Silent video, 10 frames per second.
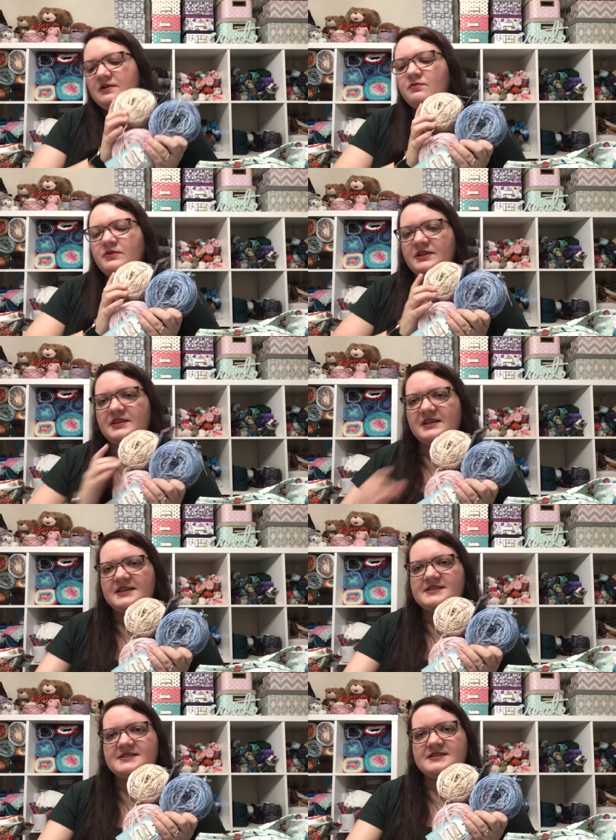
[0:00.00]
with
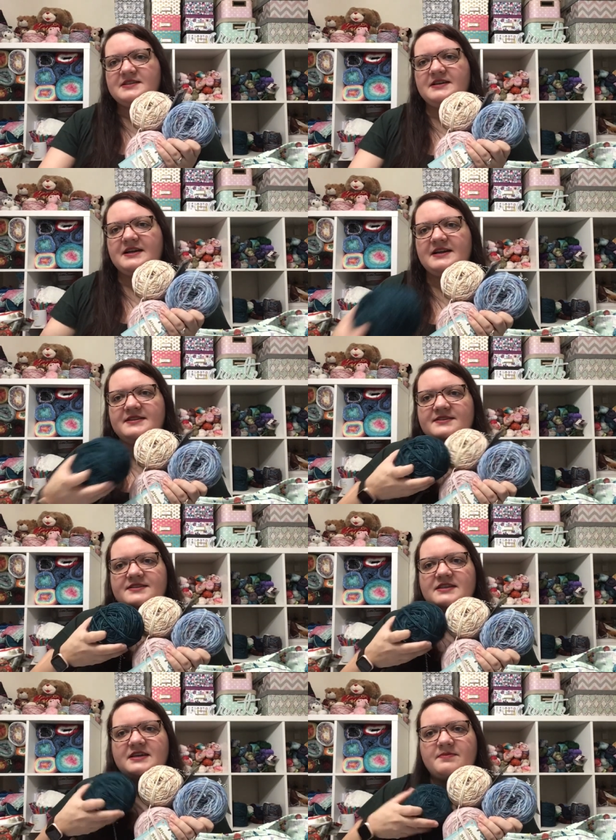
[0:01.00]
this as
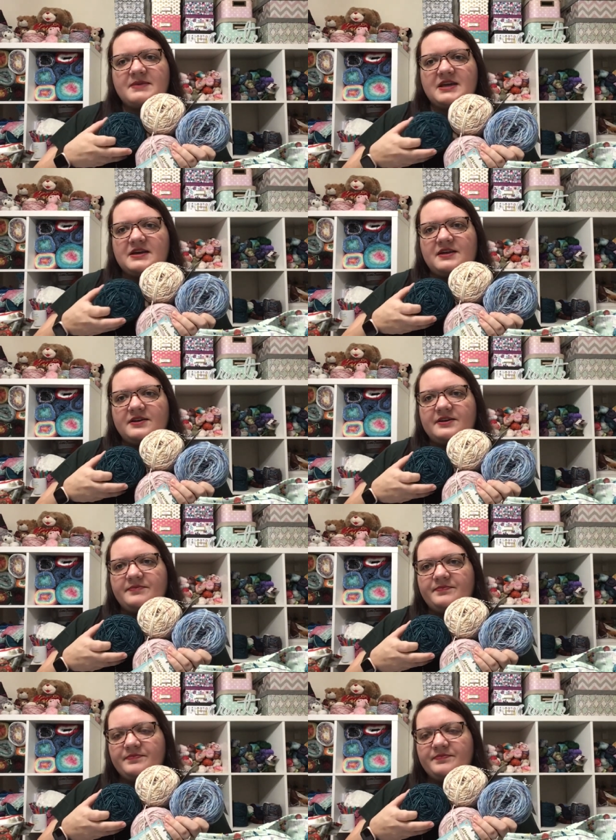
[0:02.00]
the main color.